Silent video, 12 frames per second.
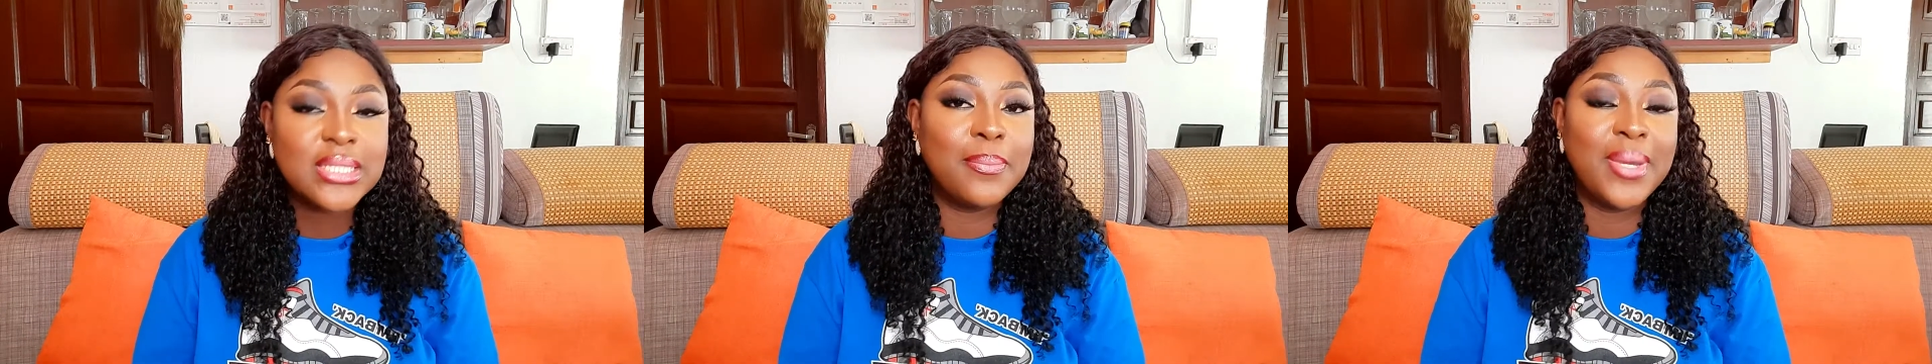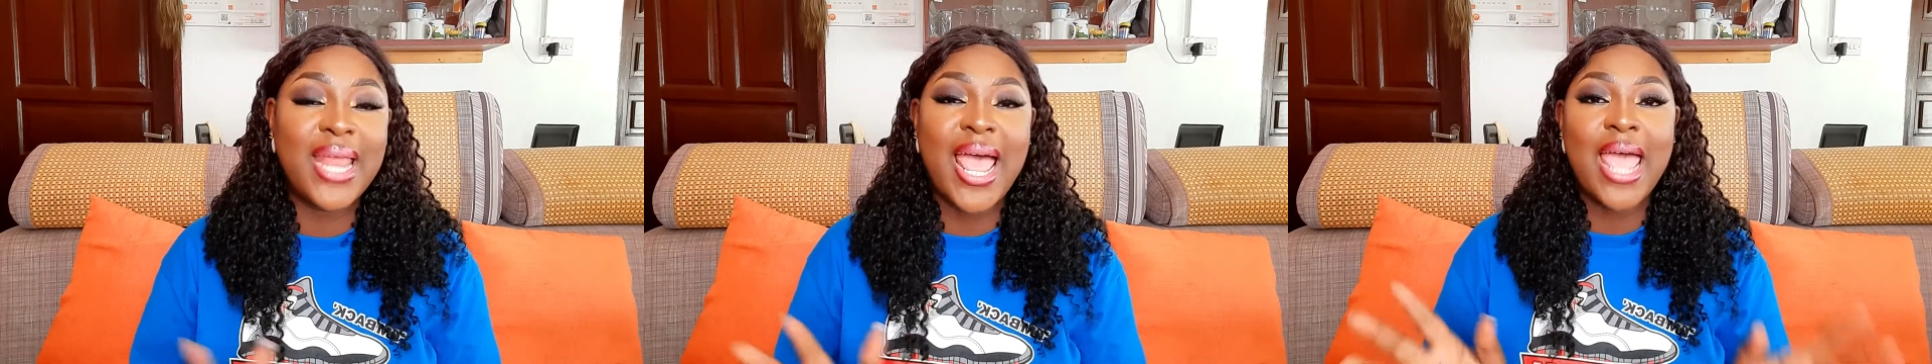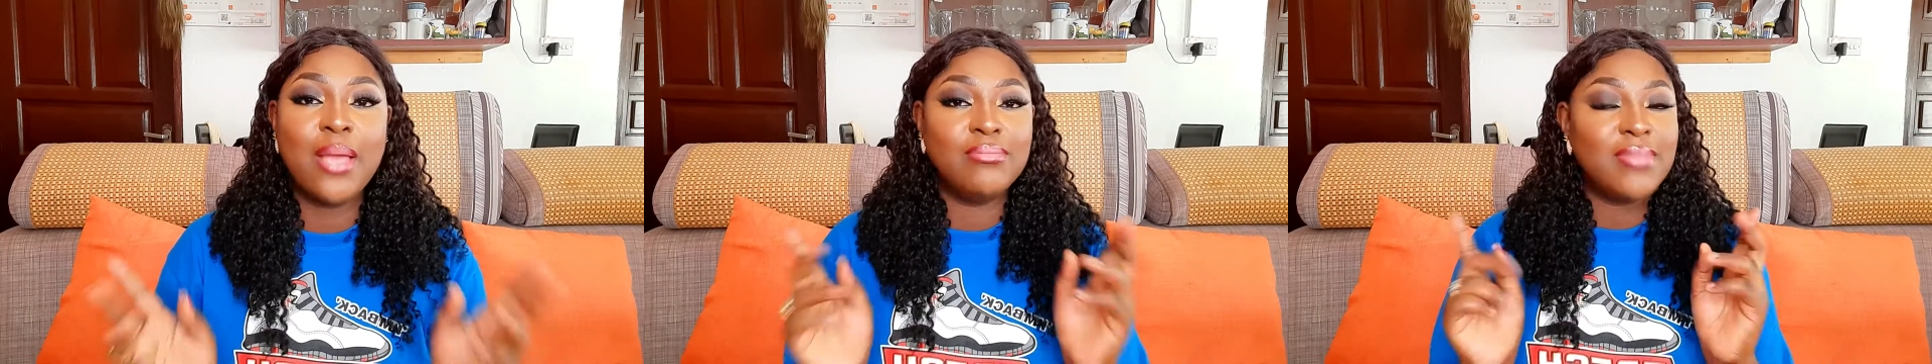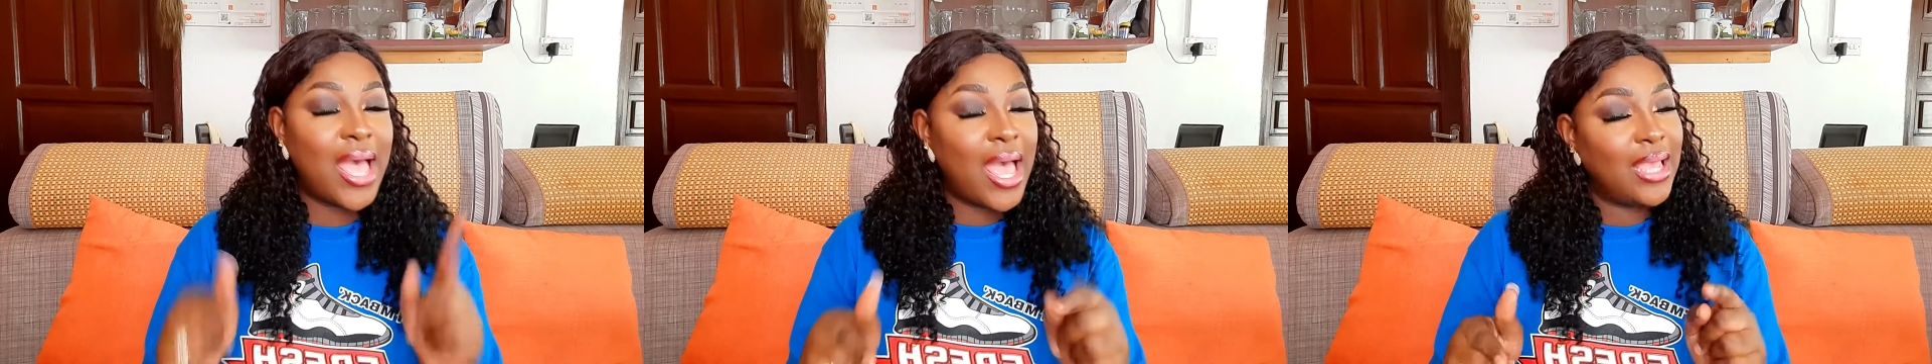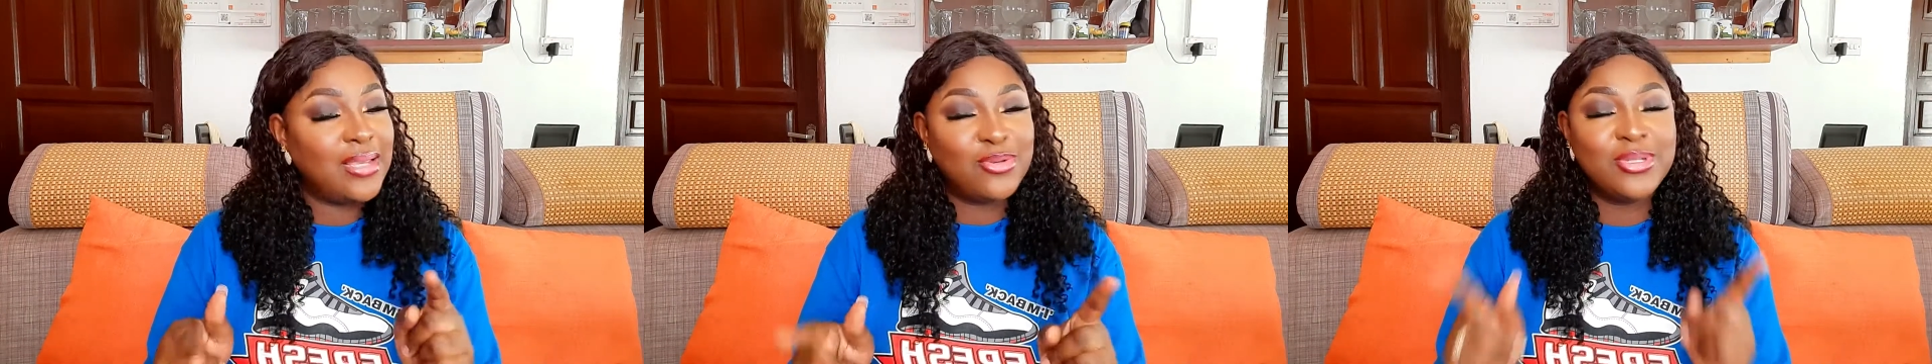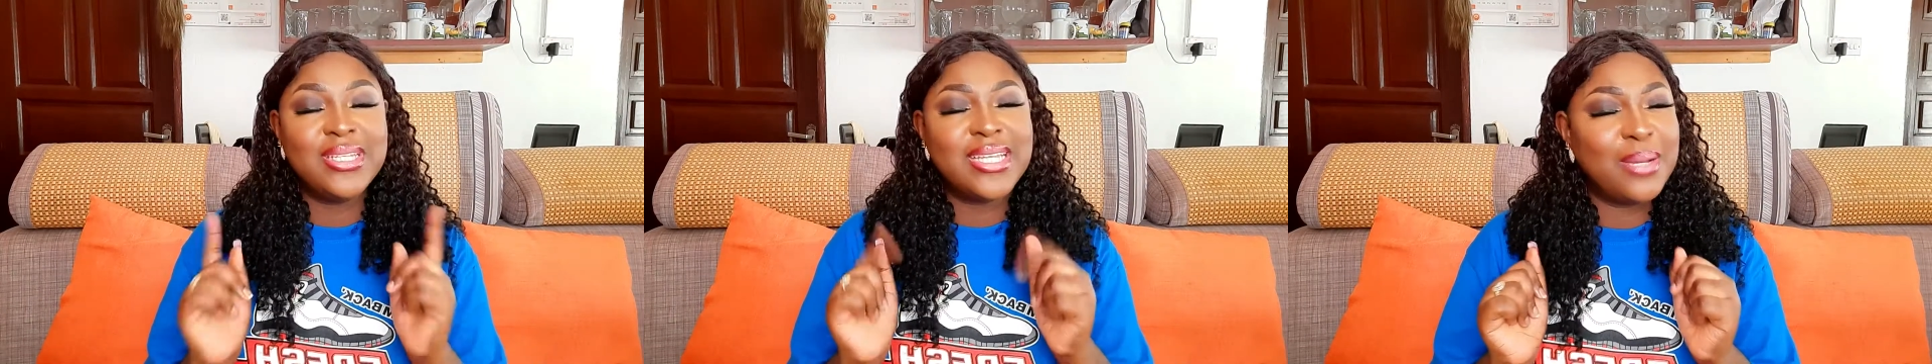but i i
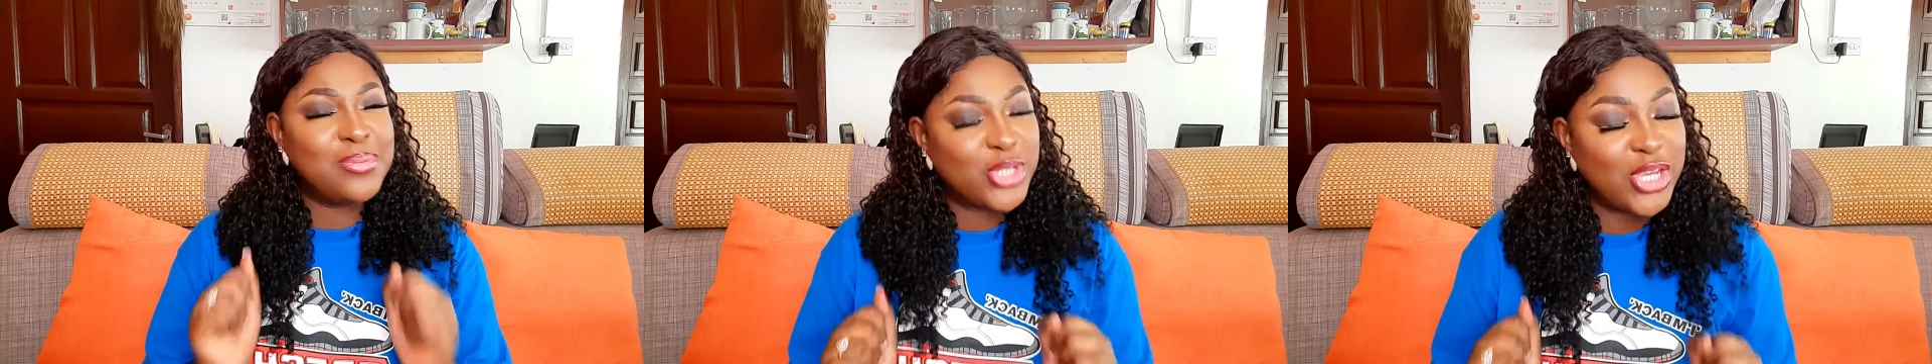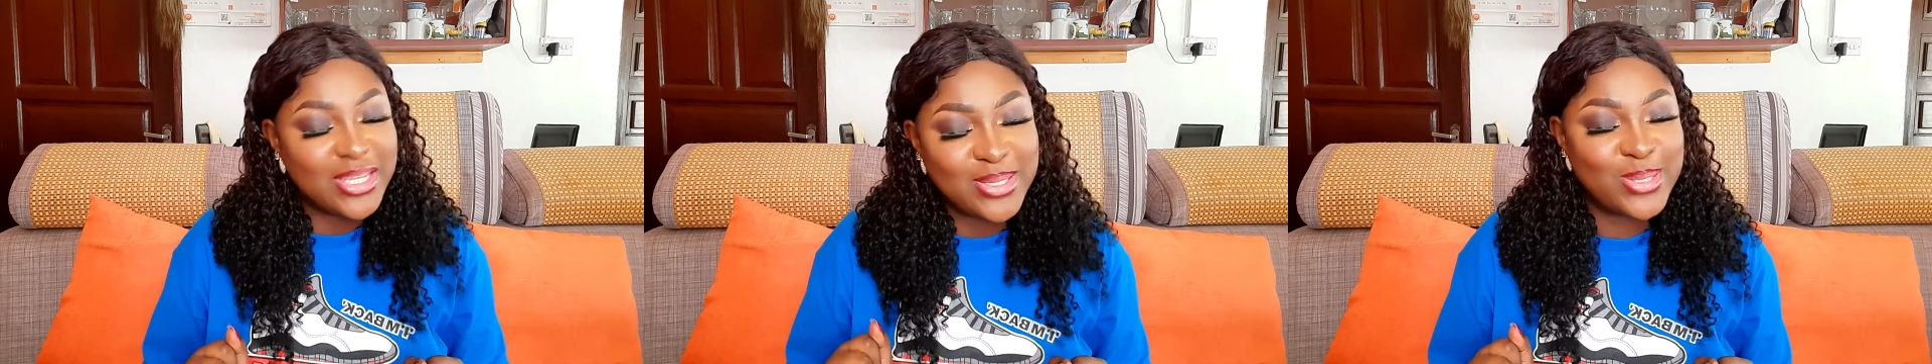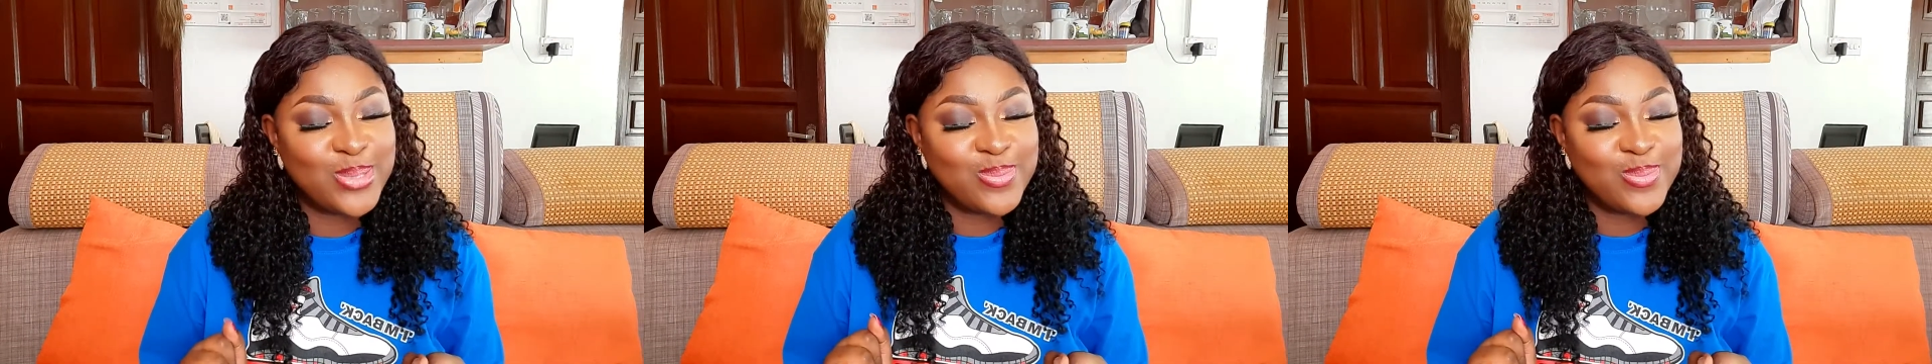couldn't capture it